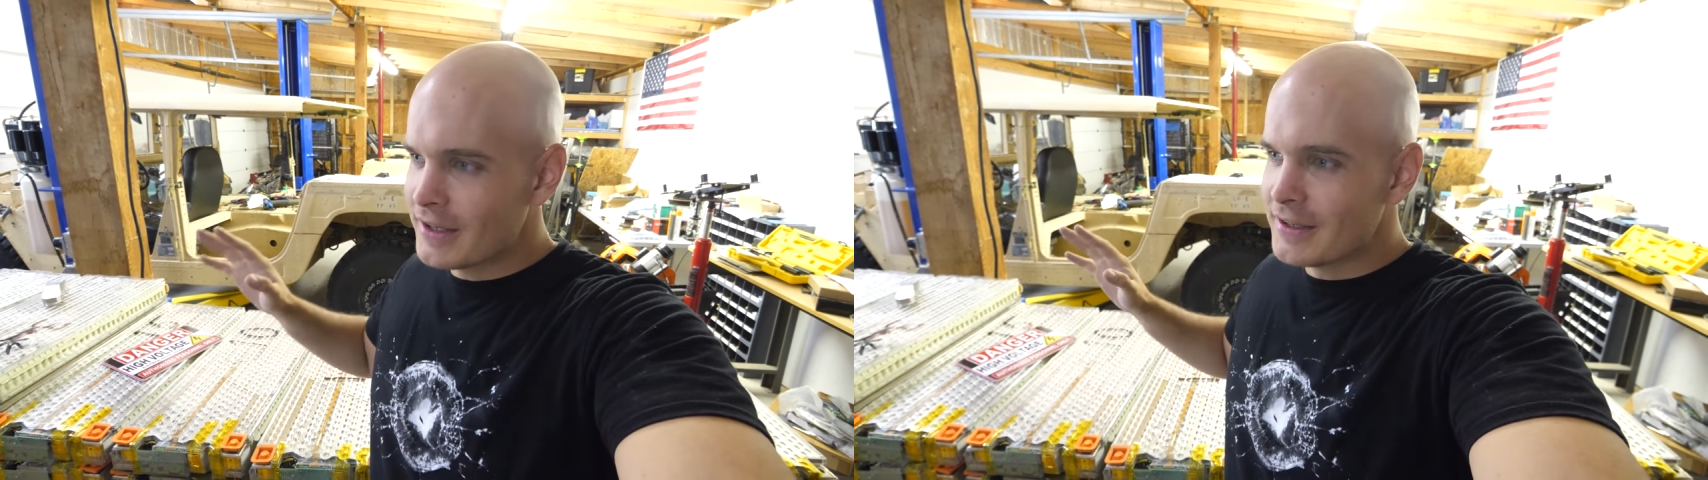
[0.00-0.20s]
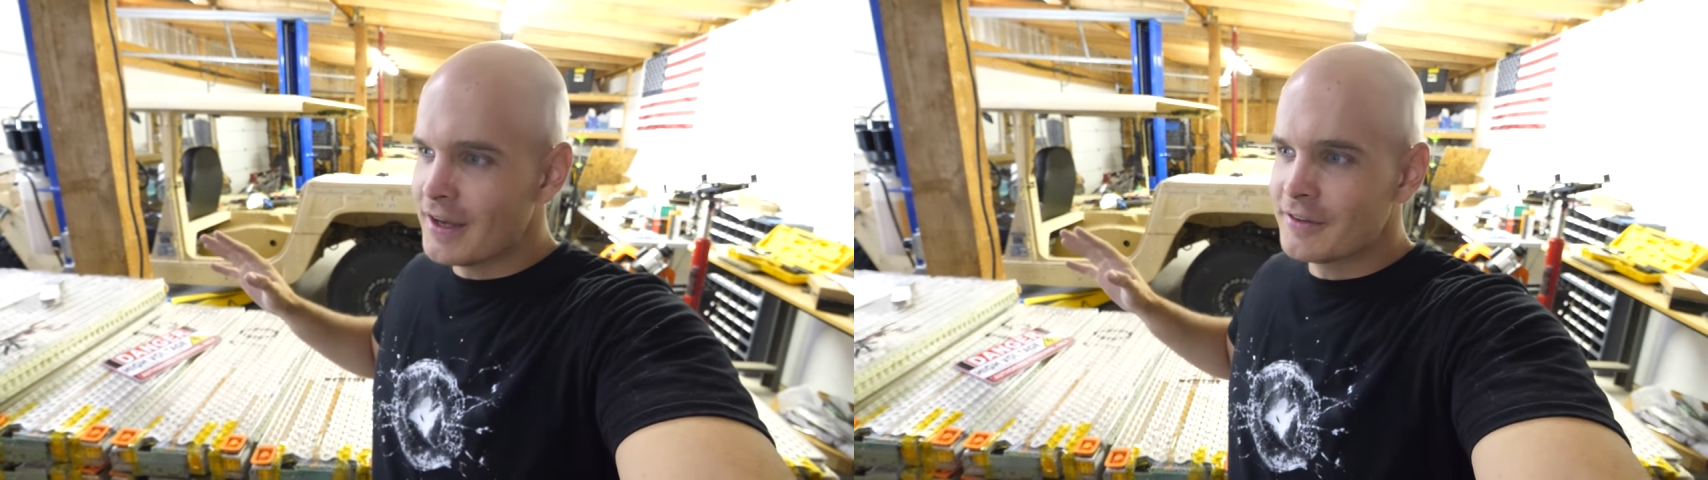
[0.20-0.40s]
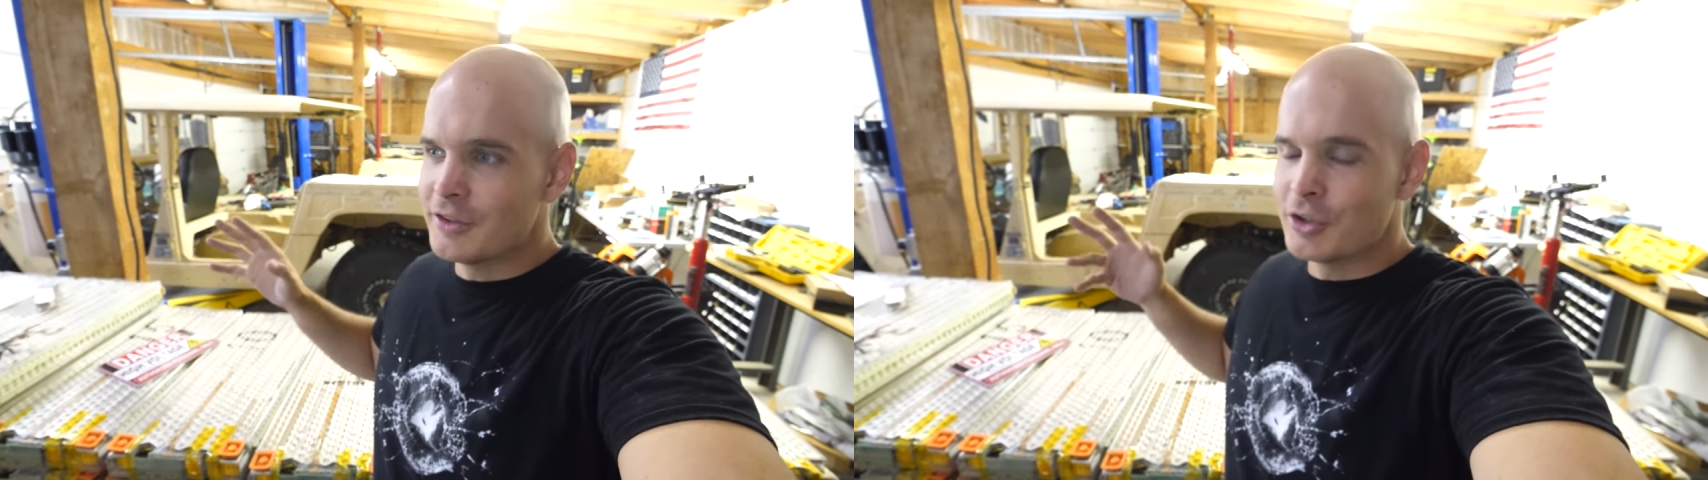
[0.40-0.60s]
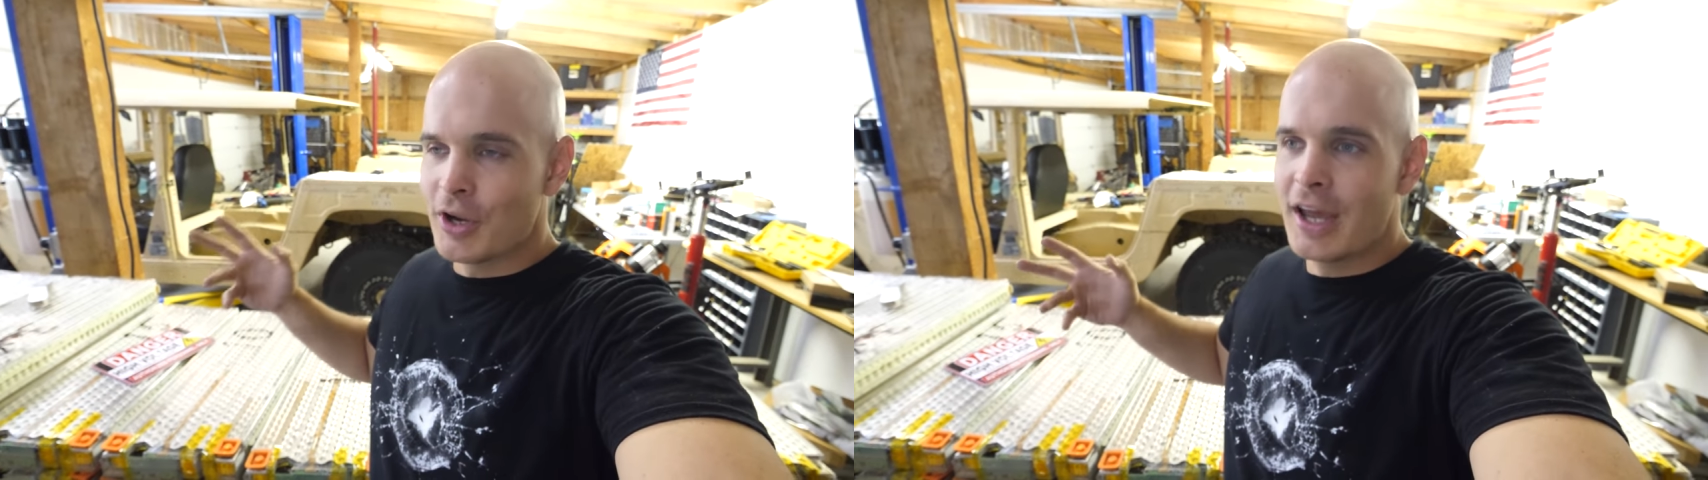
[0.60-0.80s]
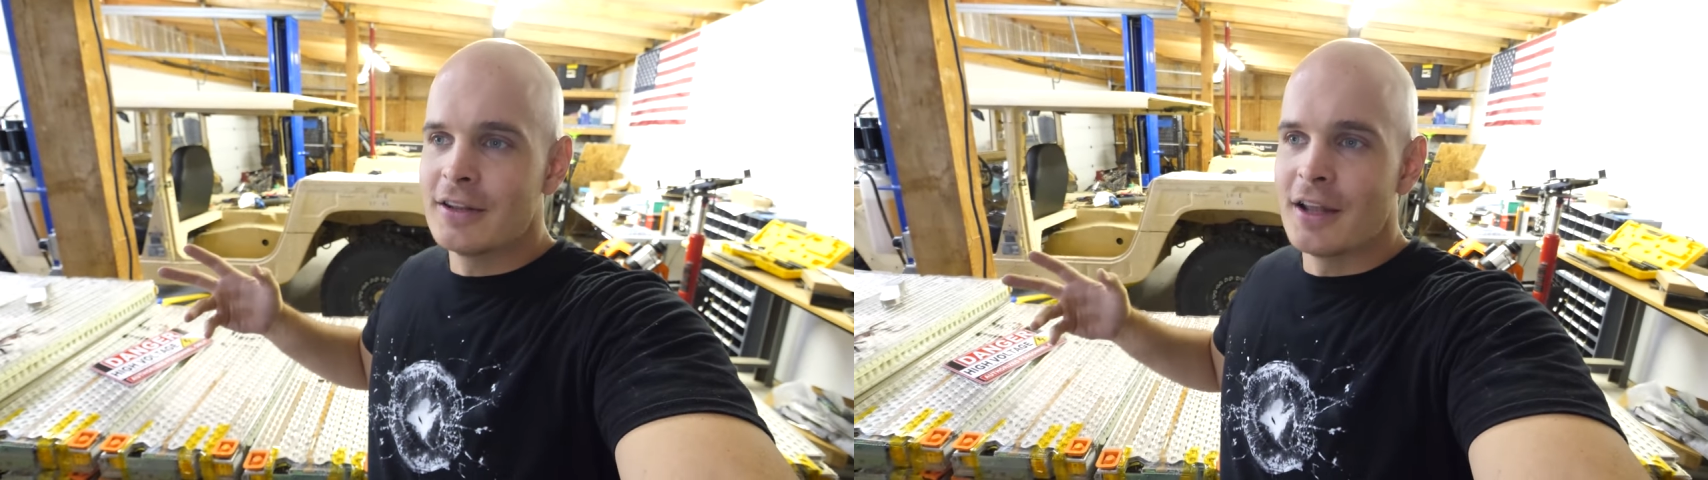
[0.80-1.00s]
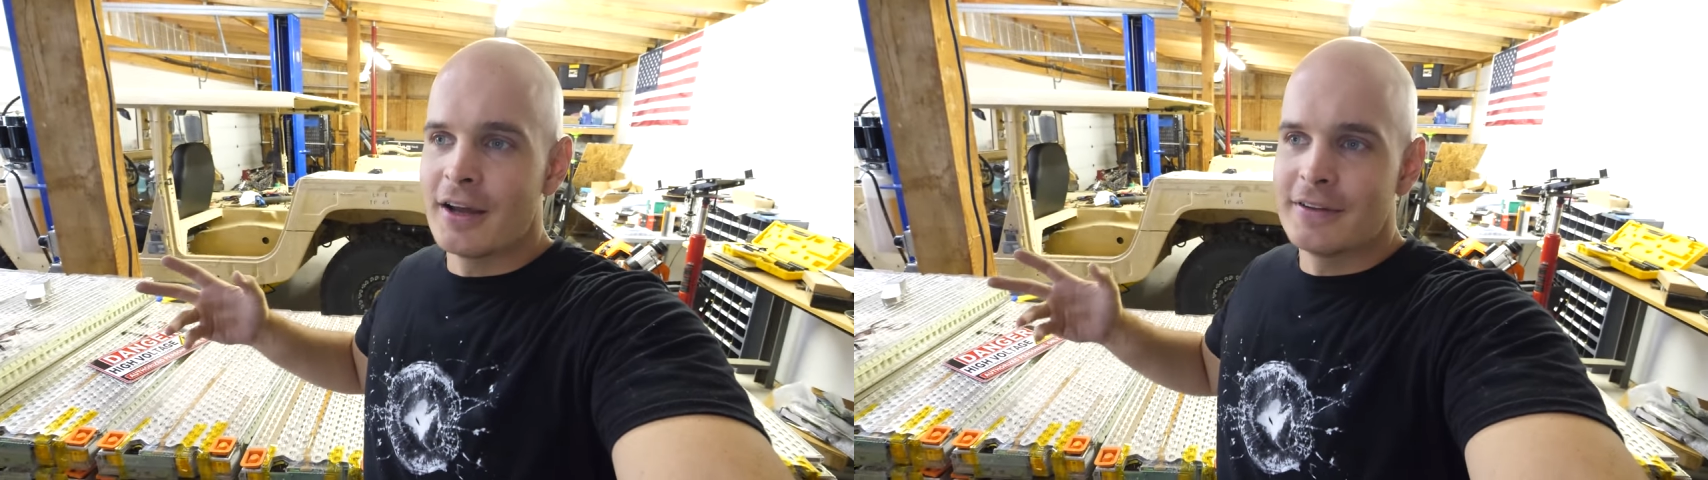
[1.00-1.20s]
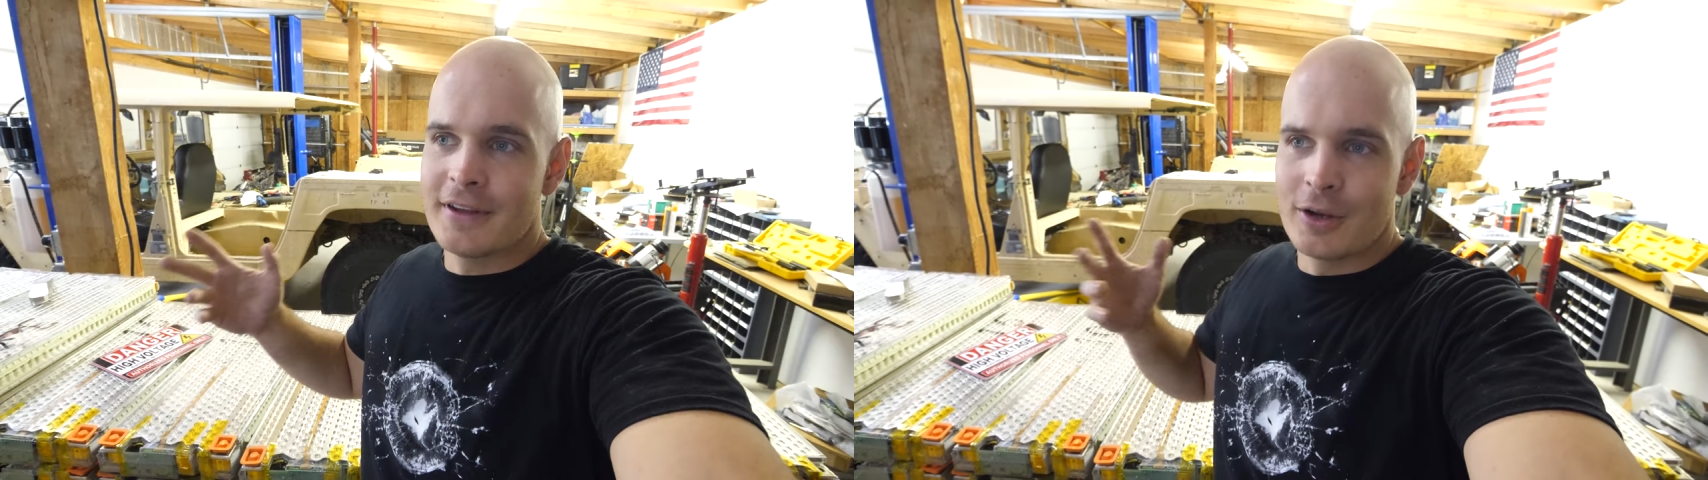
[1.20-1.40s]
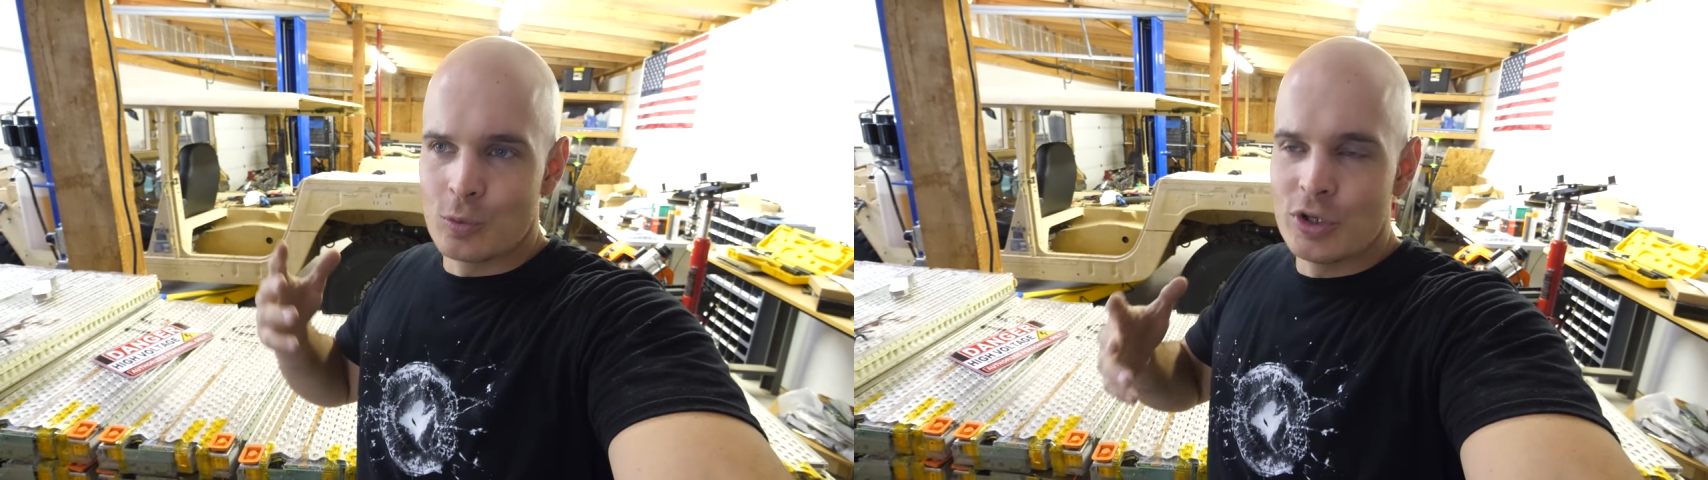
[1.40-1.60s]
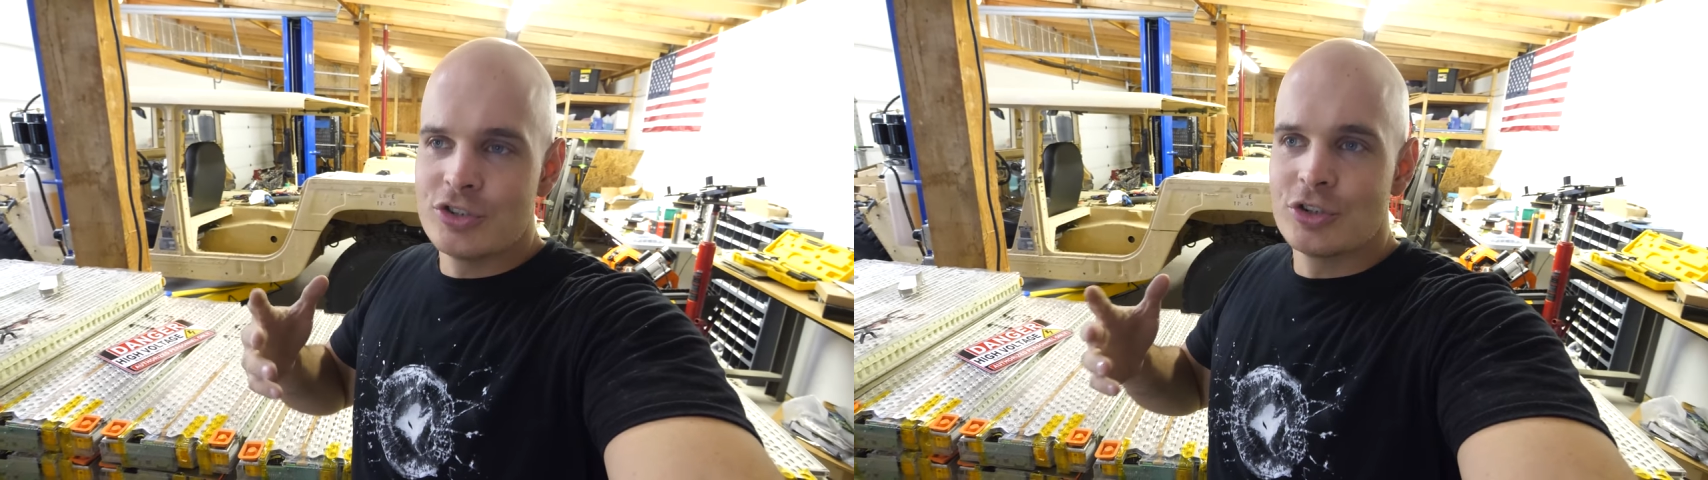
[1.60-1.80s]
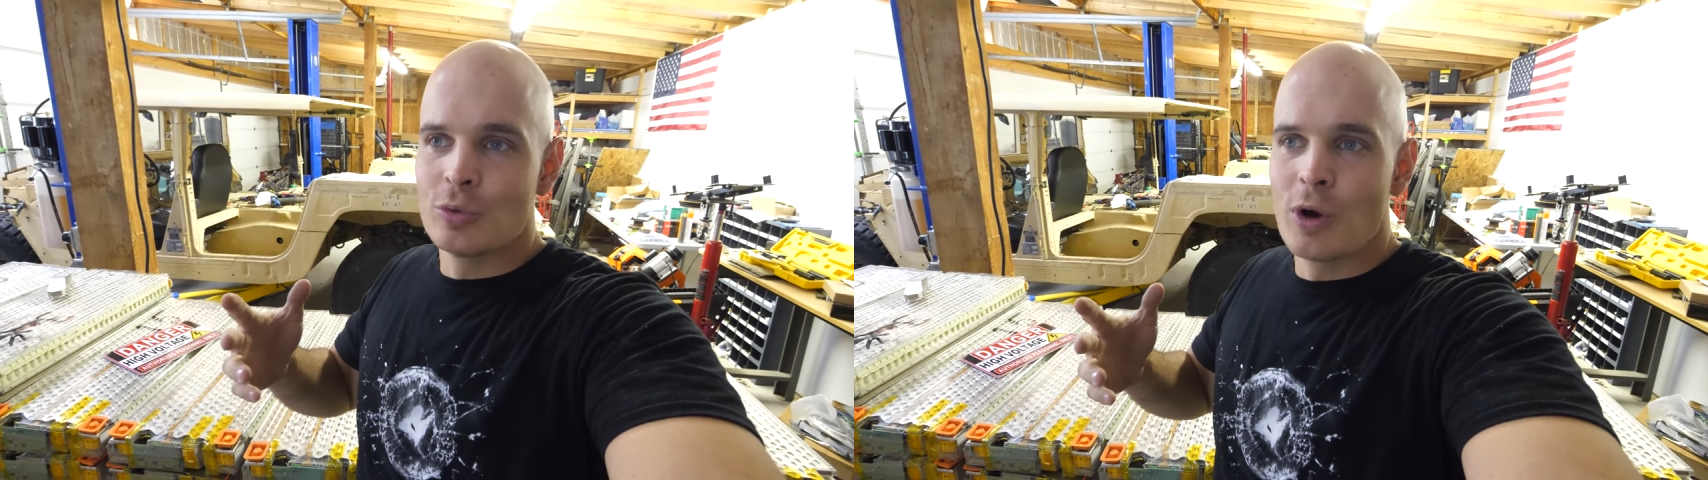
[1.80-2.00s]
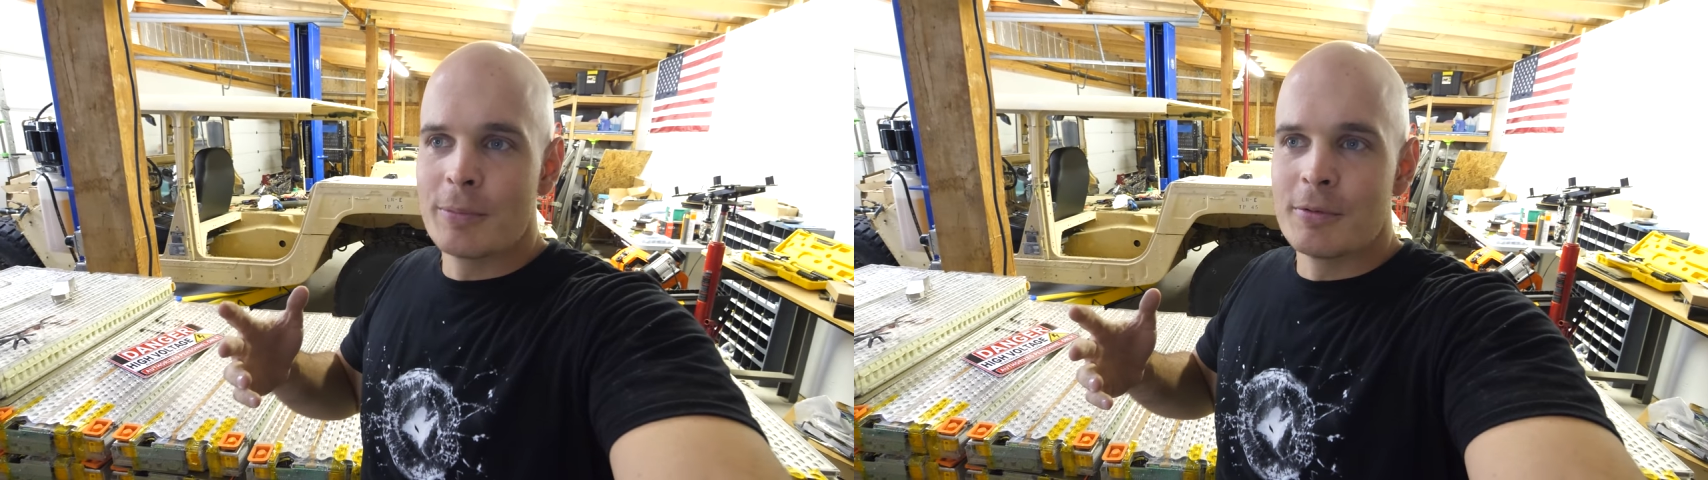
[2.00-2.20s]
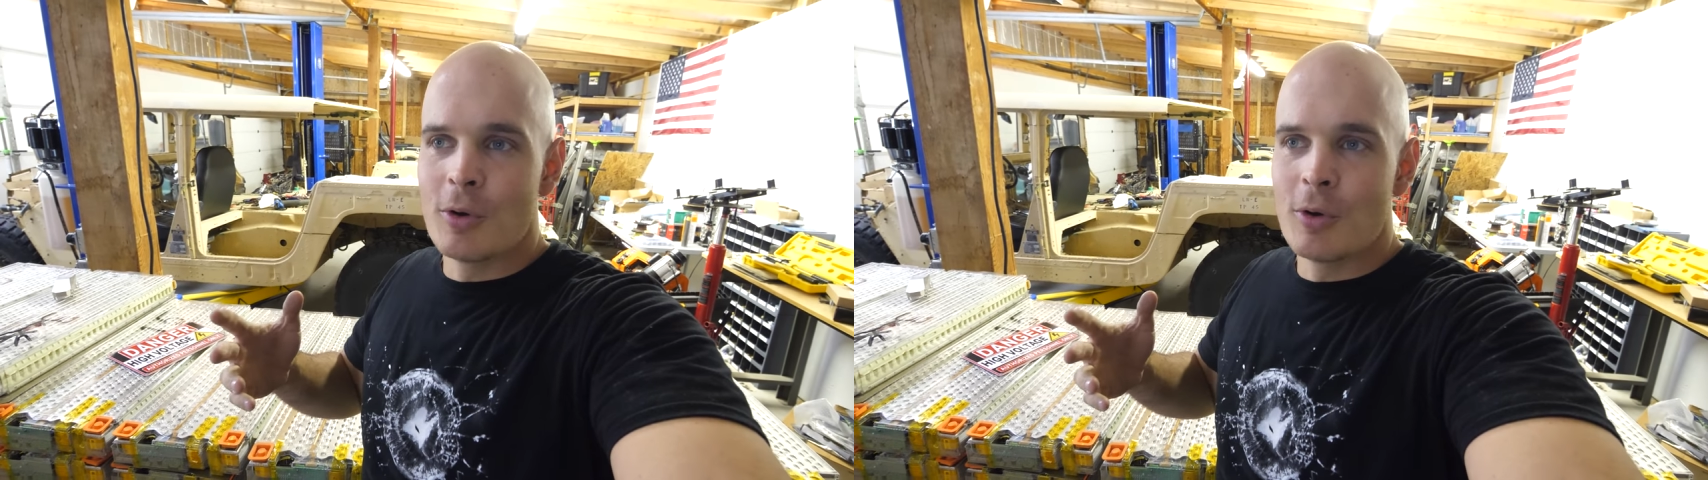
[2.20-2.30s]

connecting your headlights and windshield wiper